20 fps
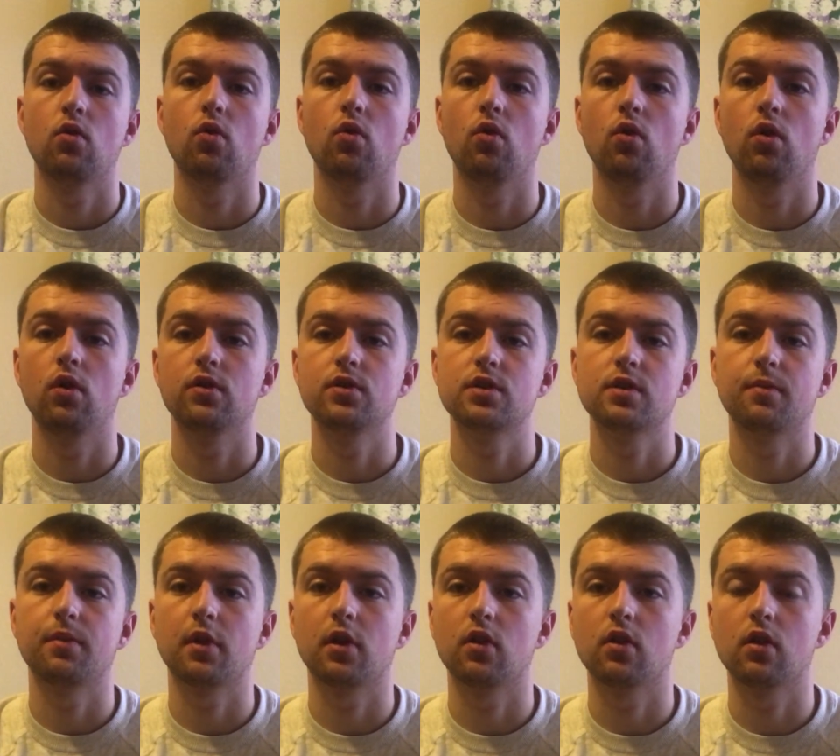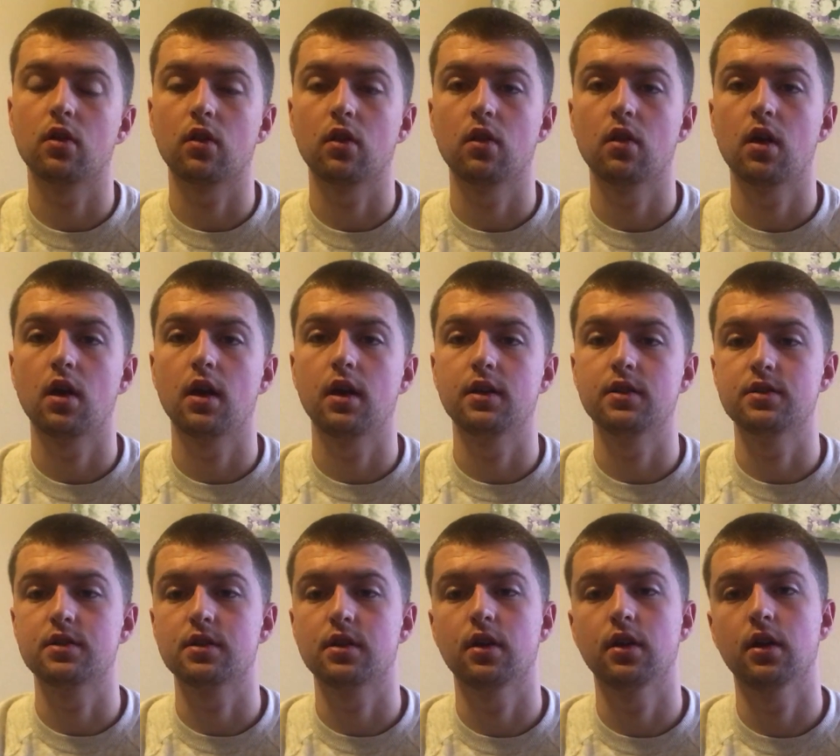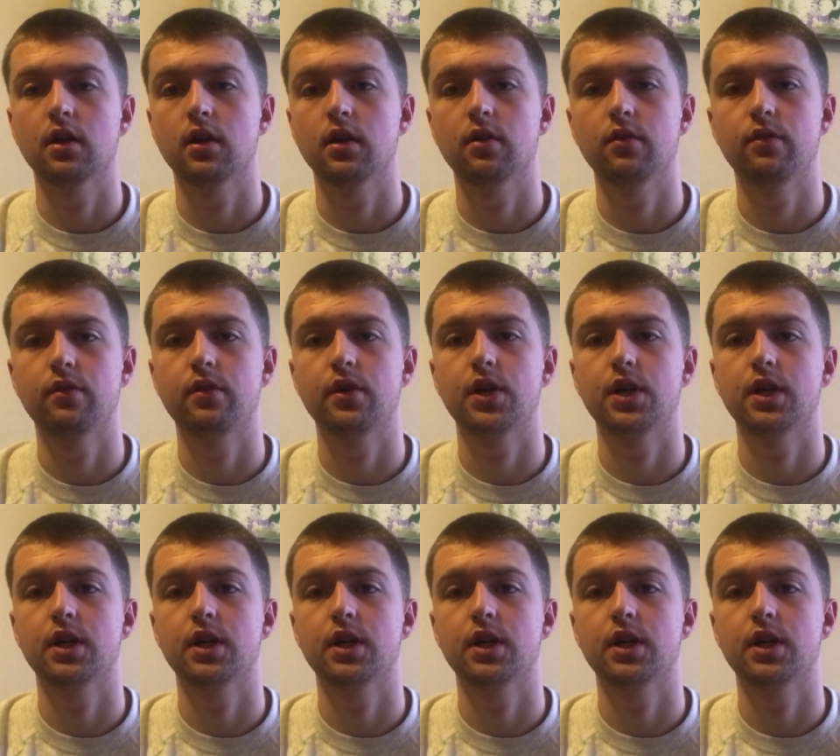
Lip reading: or something along the lines of